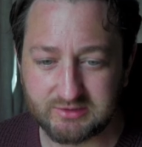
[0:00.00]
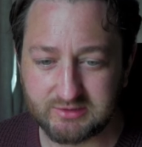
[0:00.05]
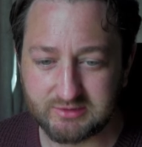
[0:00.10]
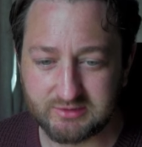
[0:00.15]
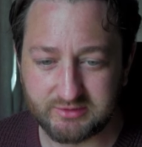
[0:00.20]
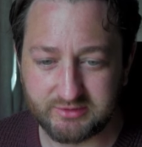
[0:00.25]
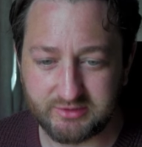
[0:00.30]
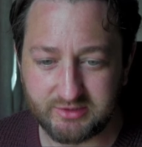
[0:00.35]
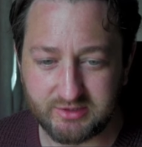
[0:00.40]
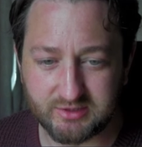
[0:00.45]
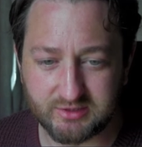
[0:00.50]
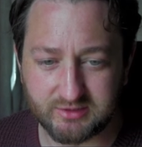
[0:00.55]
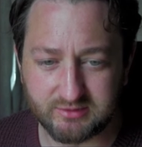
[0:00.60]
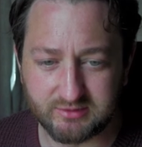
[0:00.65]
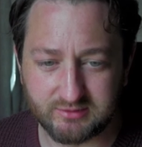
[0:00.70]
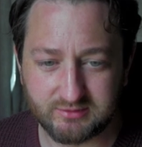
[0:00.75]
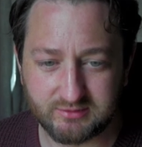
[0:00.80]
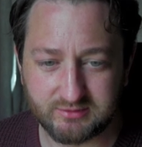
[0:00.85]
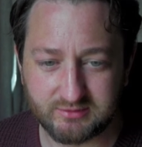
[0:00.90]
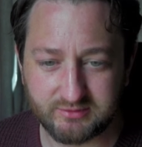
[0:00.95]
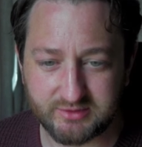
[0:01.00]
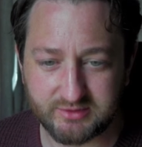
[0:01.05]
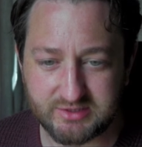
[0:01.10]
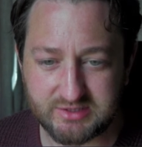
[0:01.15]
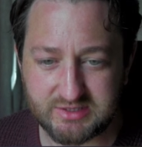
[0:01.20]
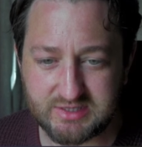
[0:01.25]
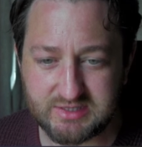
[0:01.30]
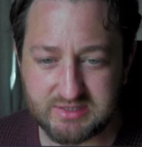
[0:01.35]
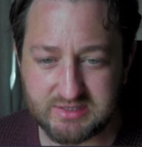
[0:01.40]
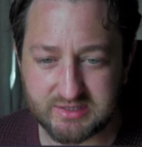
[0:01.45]
You know, the
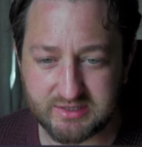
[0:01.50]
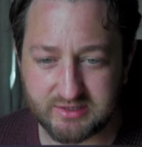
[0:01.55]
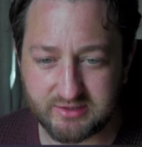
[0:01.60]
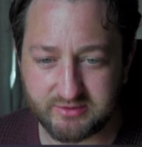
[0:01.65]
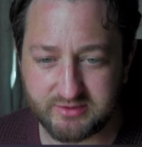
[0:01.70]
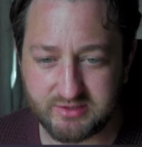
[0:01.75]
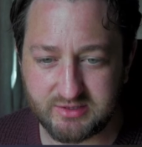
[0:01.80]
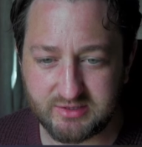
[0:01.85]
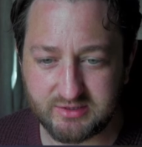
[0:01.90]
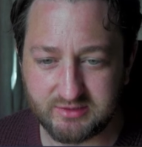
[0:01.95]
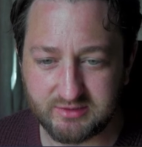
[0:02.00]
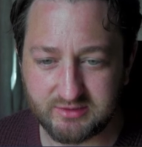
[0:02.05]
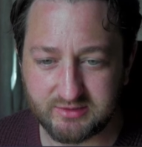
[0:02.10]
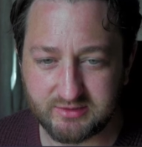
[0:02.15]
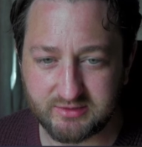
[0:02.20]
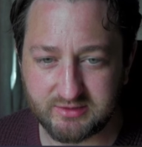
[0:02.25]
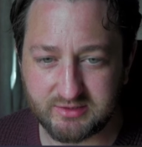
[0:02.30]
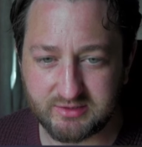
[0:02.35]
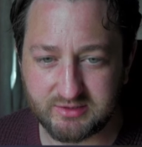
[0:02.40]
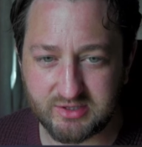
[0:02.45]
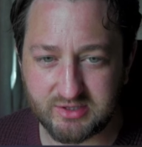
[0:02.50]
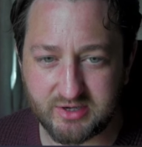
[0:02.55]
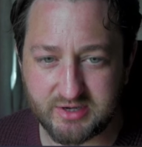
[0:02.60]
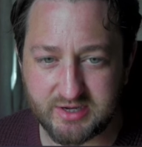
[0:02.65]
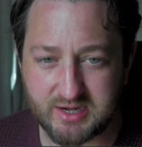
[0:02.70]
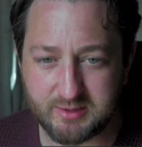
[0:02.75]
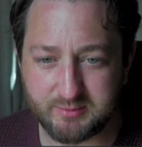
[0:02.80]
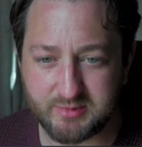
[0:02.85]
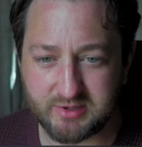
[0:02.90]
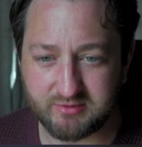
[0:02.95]
detail, the
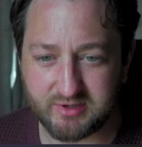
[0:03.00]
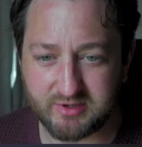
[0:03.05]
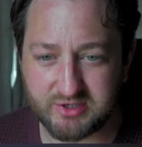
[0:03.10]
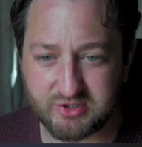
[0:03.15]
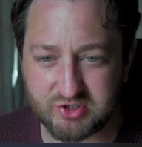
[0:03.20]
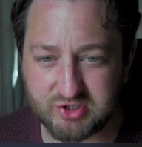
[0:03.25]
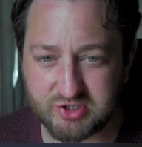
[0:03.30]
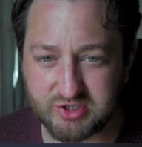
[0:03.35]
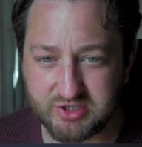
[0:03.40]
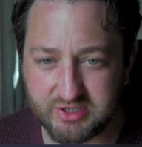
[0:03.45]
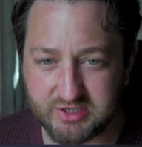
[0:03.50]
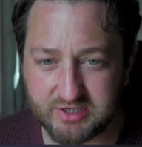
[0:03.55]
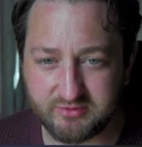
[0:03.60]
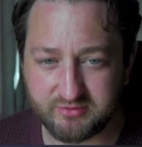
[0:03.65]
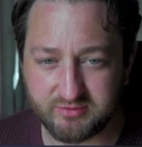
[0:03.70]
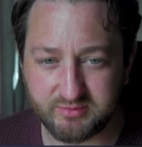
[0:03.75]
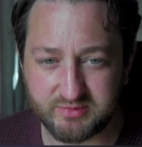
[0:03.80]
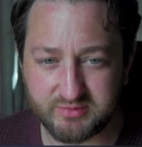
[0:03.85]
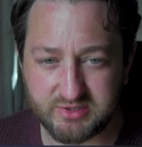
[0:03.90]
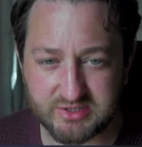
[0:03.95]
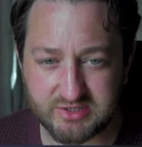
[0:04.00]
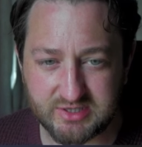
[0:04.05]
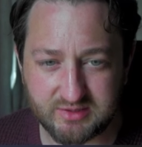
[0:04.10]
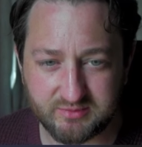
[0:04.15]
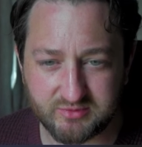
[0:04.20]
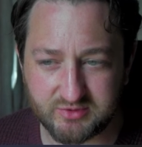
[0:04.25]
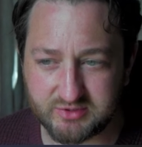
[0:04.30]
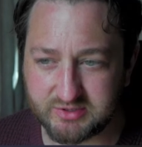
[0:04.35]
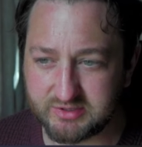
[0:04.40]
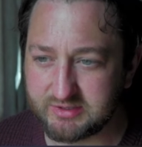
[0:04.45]
dynamic range you can get from these
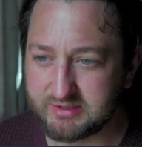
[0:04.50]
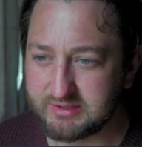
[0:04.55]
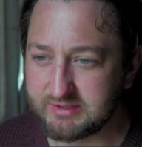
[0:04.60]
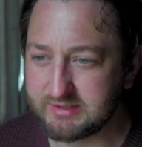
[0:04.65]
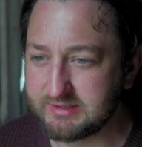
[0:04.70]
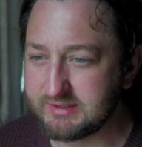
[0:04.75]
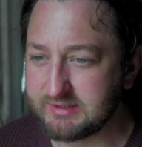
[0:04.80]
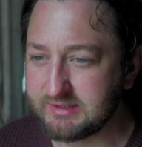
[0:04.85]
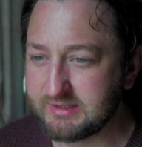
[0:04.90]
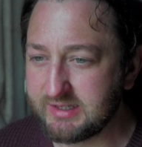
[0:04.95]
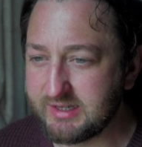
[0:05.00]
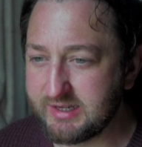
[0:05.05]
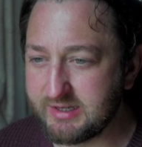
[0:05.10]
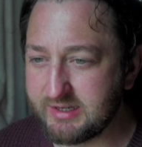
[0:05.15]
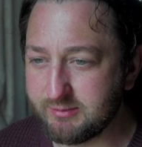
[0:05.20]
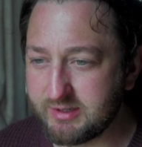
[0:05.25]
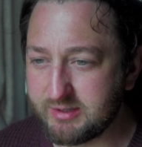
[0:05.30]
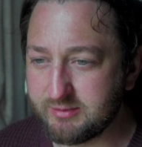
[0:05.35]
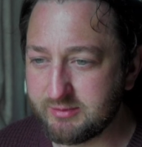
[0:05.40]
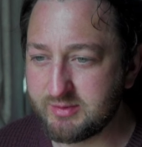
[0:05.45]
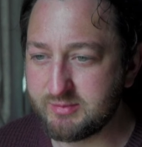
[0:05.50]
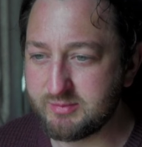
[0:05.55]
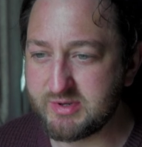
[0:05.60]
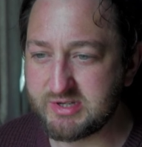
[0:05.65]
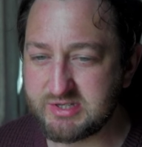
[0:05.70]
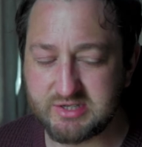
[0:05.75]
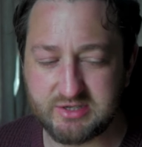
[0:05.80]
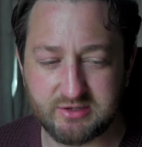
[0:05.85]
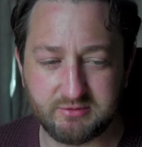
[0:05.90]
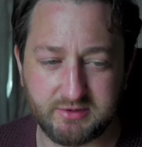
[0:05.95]
cameras. Anyway, we're
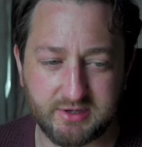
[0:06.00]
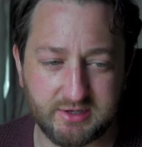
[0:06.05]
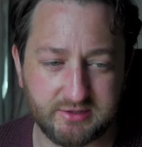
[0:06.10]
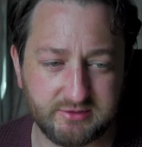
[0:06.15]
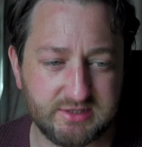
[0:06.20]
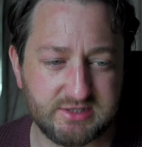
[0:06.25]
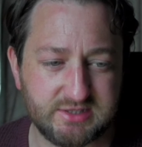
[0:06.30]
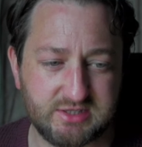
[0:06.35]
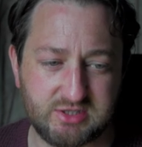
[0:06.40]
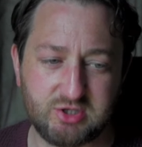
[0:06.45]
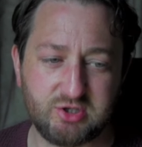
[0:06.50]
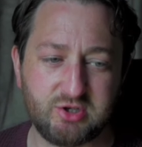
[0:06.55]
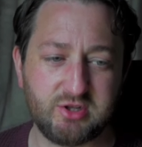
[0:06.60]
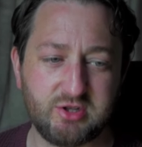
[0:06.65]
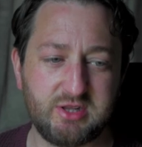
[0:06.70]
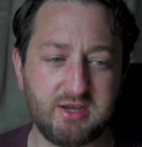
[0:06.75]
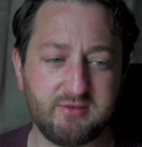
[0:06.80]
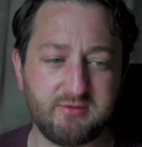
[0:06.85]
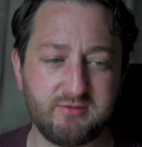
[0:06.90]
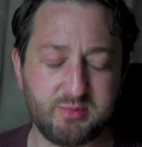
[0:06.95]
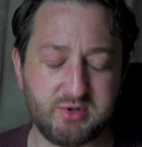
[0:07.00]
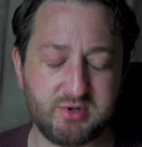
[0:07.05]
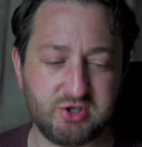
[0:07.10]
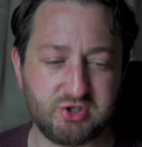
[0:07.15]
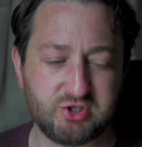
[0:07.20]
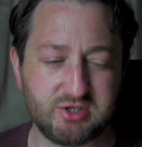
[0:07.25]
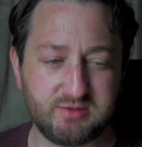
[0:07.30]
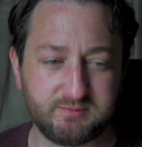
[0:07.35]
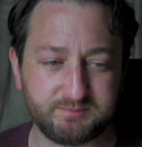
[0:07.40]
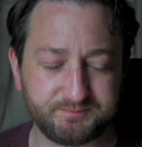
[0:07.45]
messing around. Let's look at the other picture.